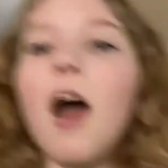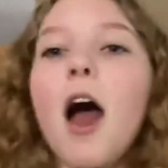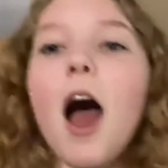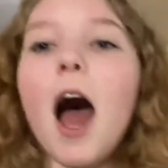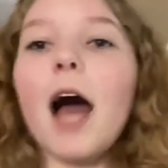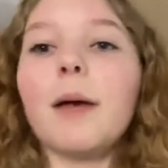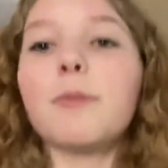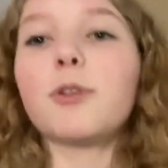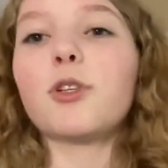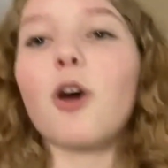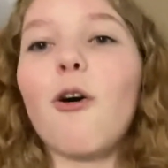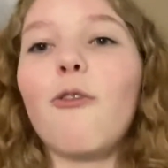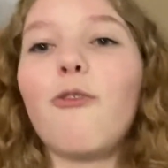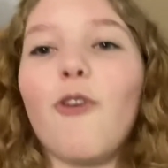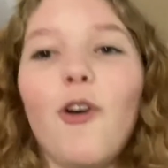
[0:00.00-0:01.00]
I'm
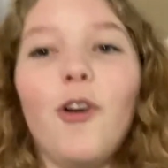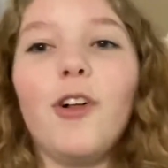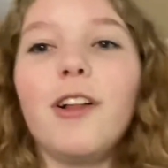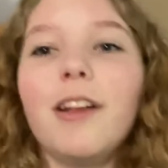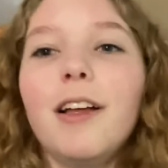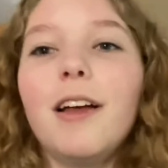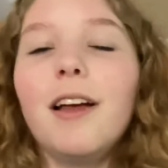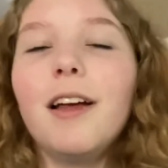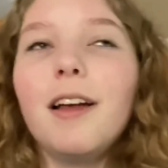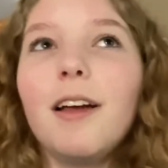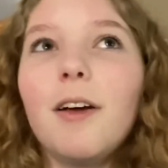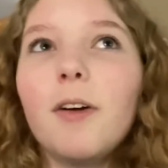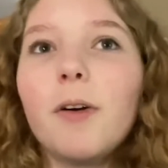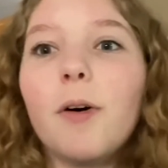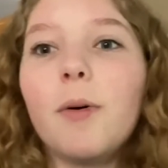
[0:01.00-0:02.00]
so full.
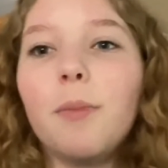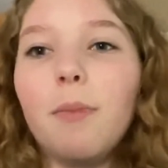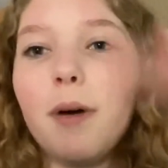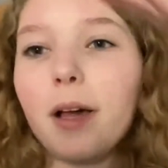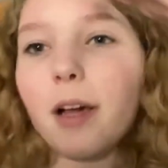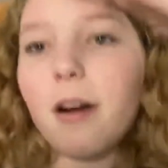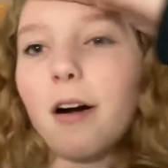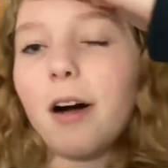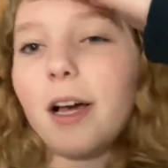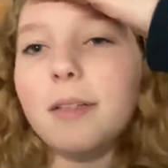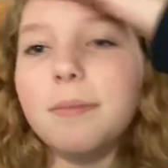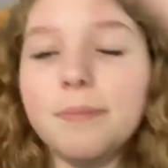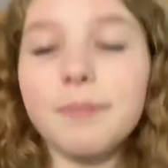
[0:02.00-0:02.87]
Oh my god.